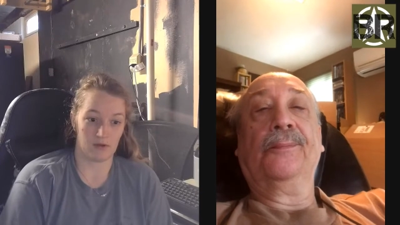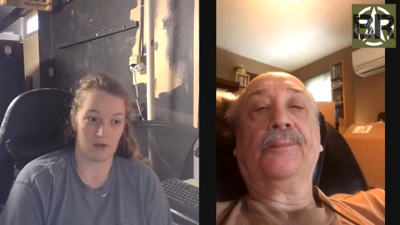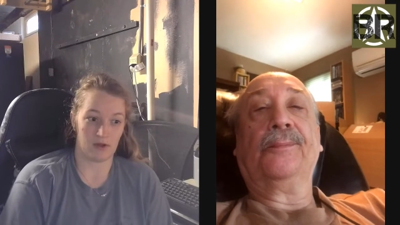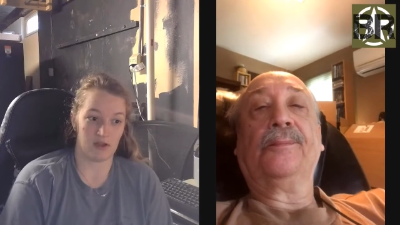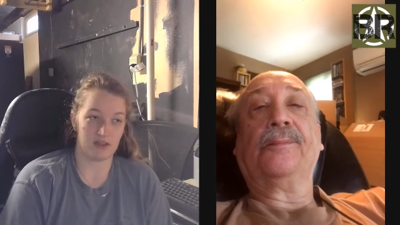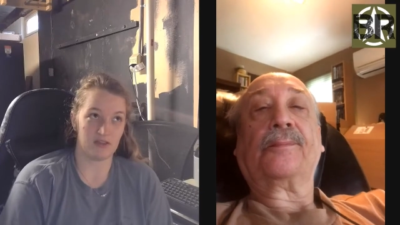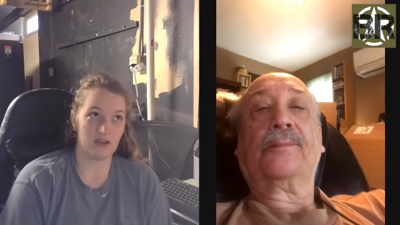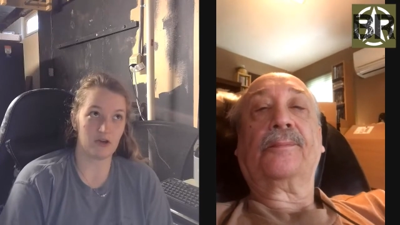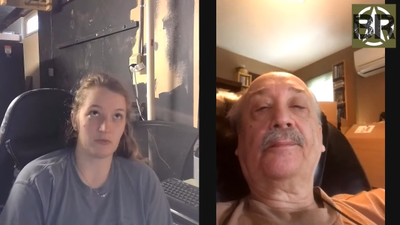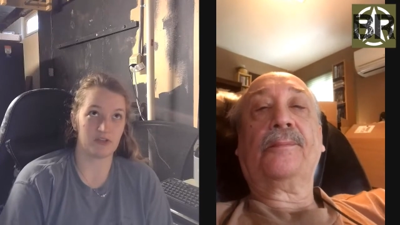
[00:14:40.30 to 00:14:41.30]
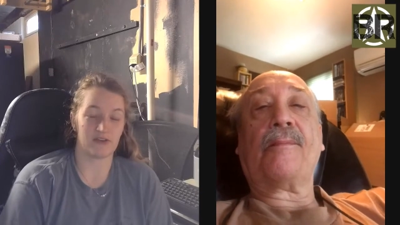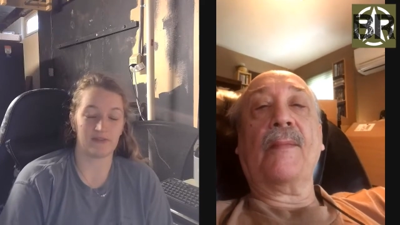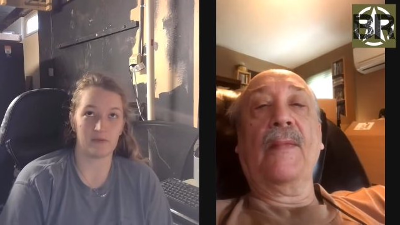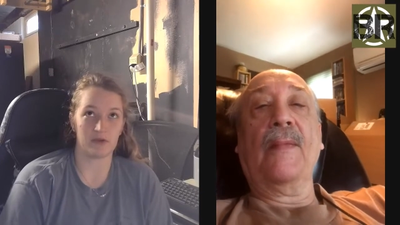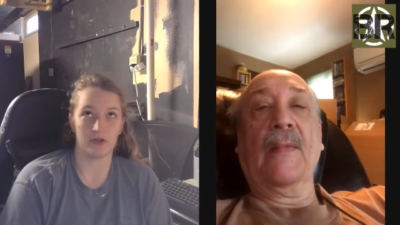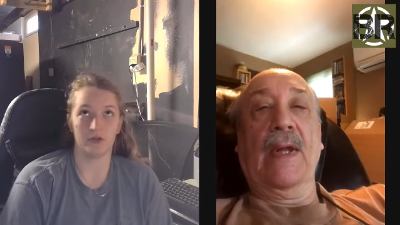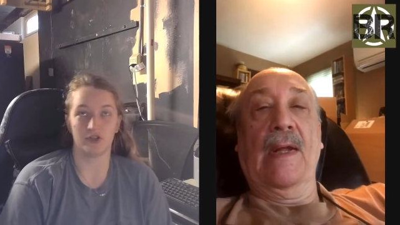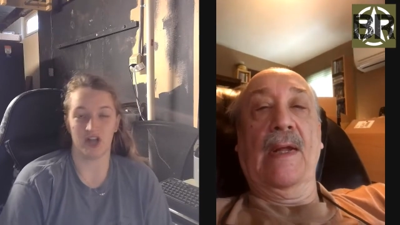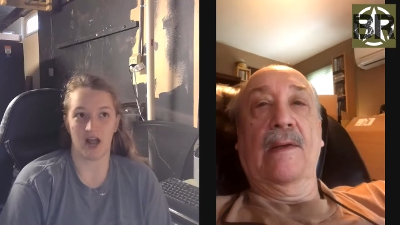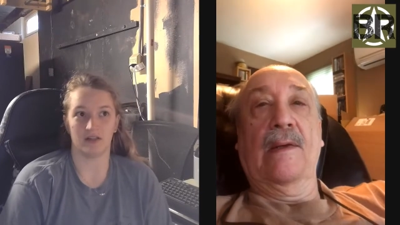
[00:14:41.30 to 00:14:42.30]
Speaker 1: I think it'll definitely bring a new
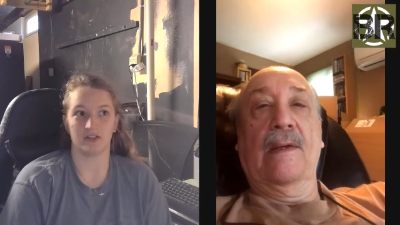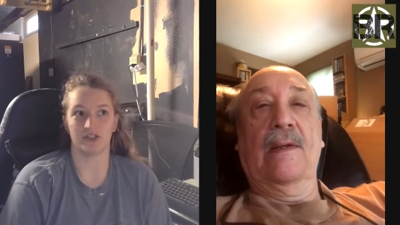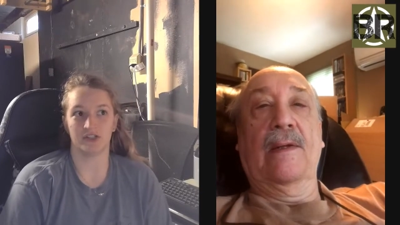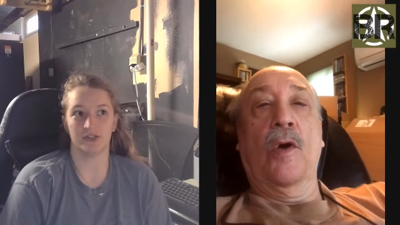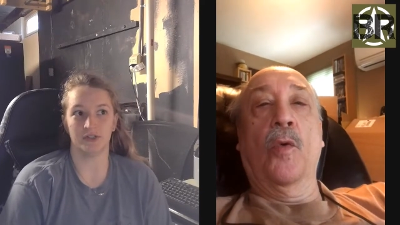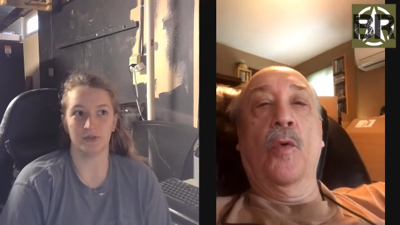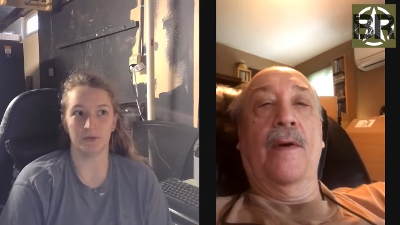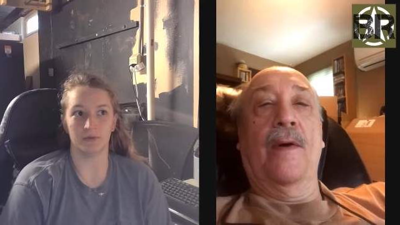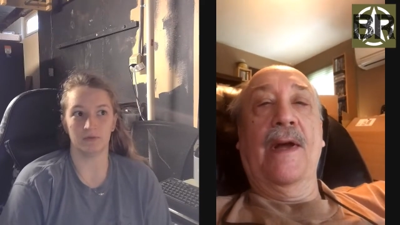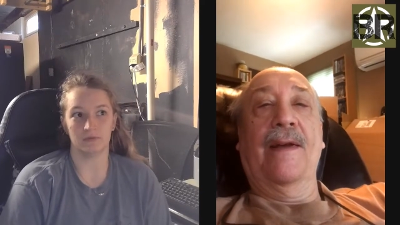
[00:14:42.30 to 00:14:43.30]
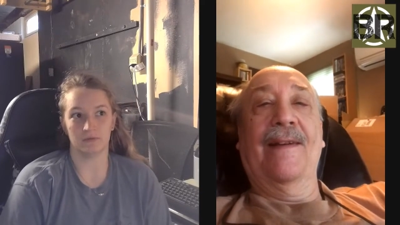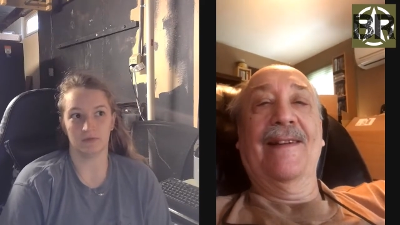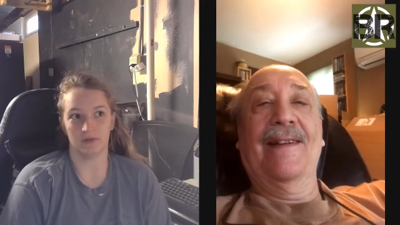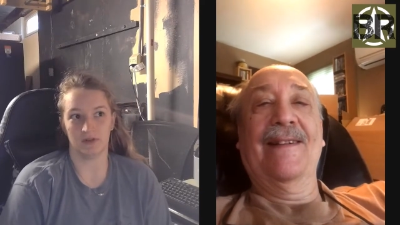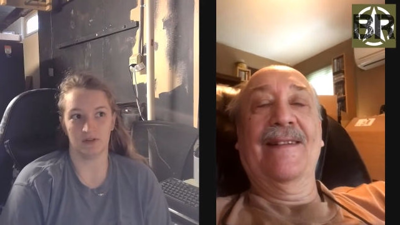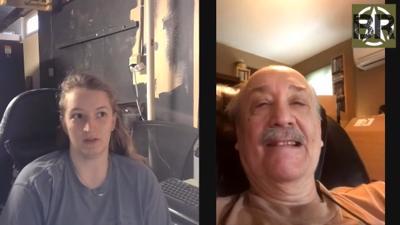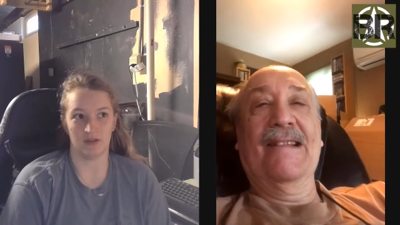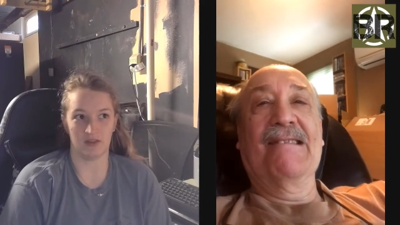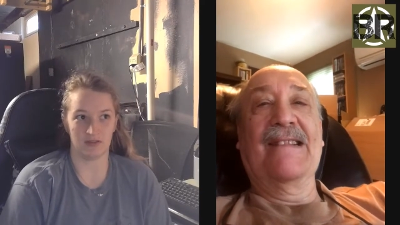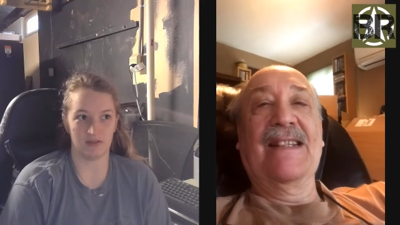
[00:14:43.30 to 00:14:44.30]
challenge to
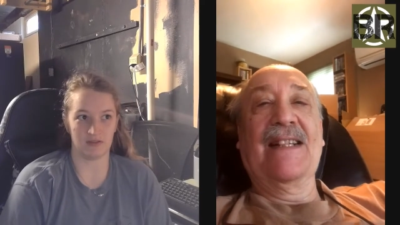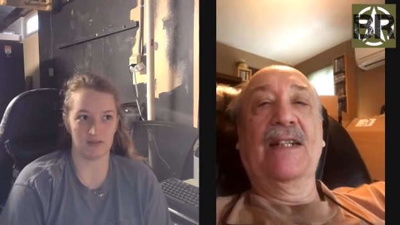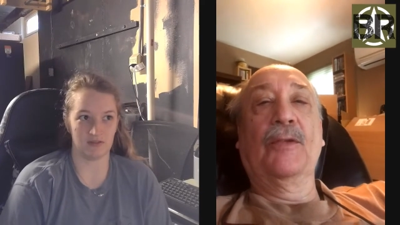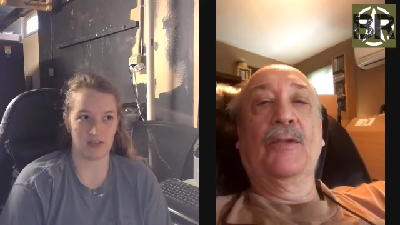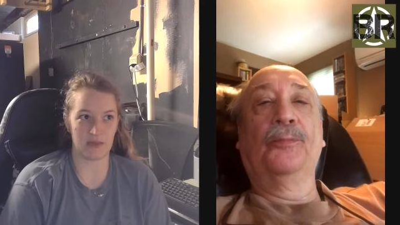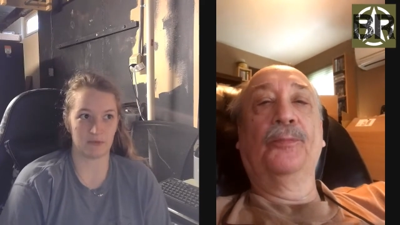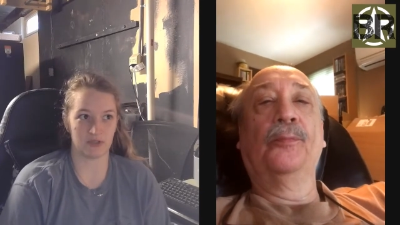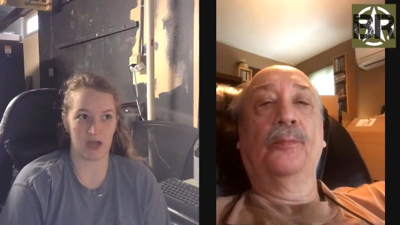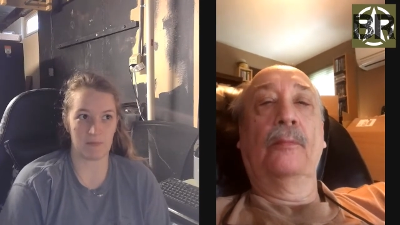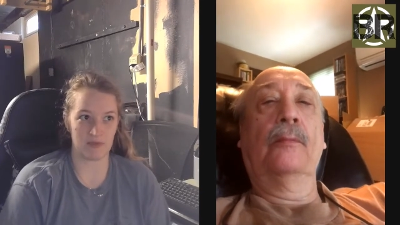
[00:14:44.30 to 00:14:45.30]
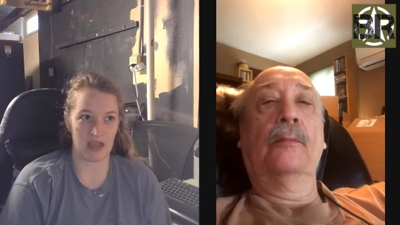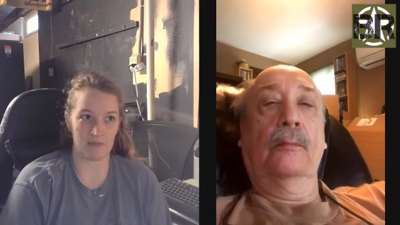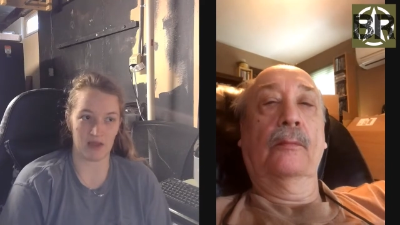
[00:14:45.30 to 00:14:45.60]
the tabletop gaming